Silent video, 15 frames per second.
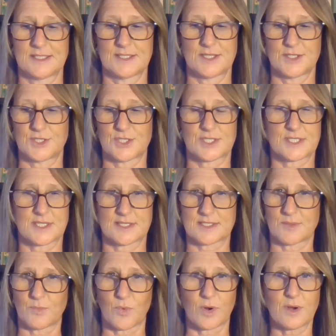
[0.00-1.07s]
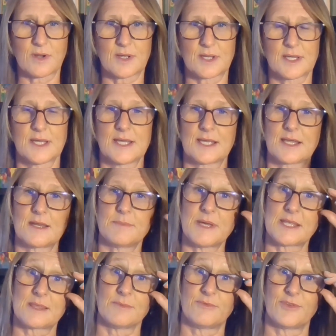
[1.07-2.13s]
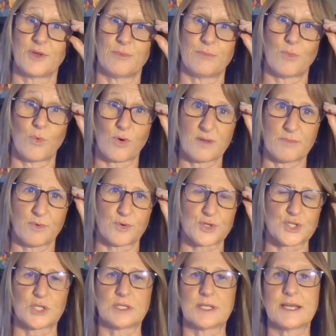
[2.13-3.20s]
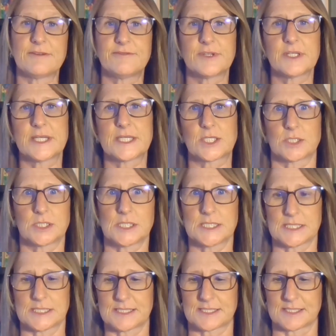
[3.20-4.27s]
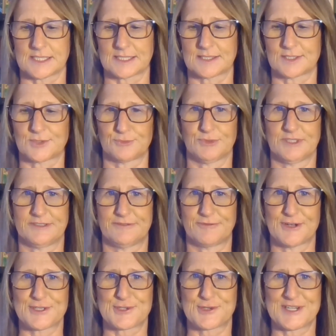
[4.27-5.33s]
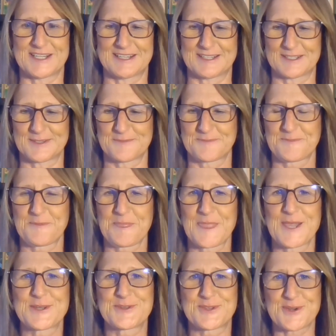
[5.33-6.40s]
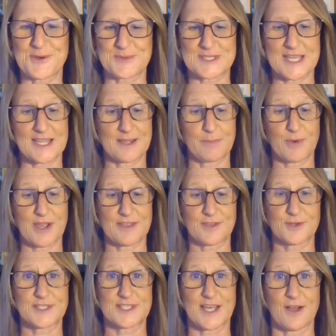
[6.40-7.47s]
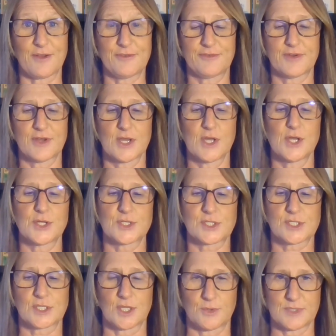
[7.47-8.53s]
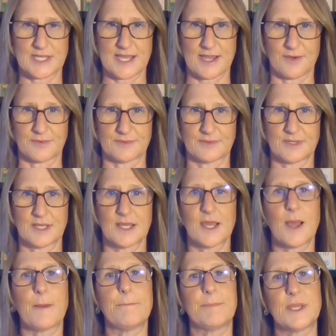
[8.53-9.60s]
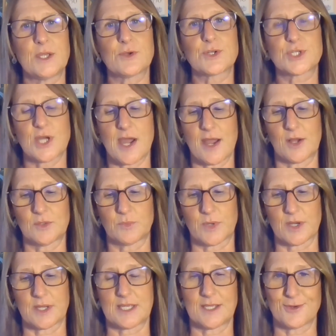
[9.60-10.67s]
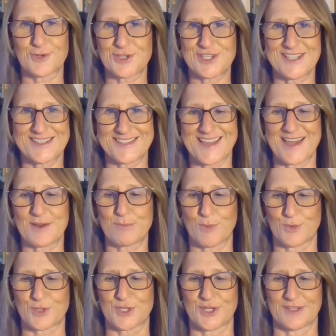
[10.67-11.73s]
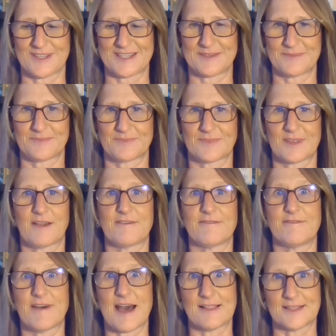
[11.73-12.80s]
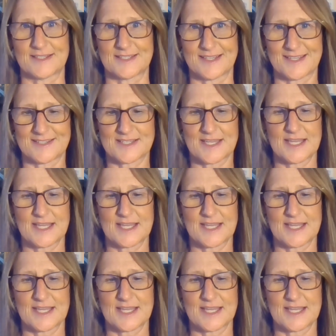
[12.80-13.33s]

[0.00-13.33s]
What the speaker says: just doesn't work, can make them feel more emotional and feel like you're not listening. It's really frustrating. So take a breath yourself, slow down, meet your child where he or she is at emotionally, validate.